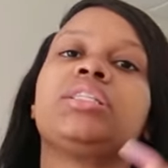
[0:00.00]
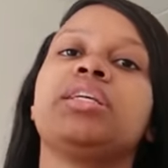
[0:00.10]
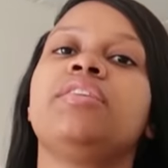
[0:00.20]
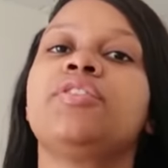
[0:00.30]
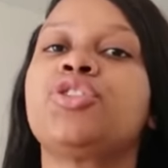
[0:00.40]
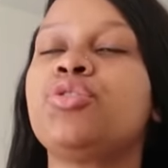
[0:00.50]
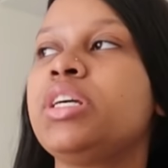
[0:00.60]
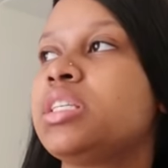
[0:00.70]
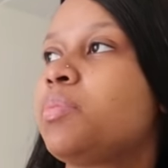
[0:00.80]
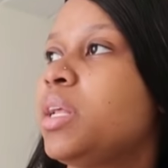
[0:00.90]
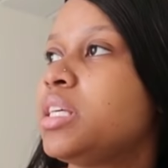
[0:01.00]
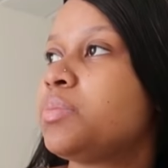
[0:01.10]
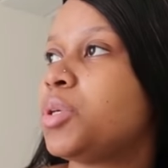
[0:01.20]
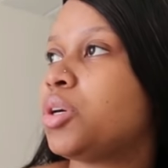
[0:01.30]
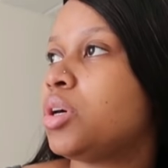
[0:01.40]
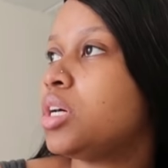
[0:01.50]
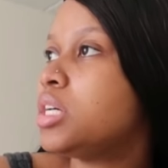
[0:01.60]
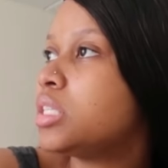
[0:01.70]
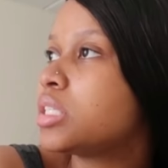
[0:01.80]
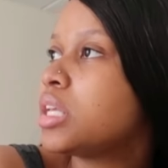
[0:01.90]
delivered to his place
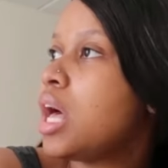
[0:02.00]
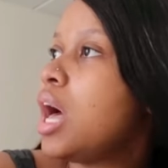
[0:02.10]
because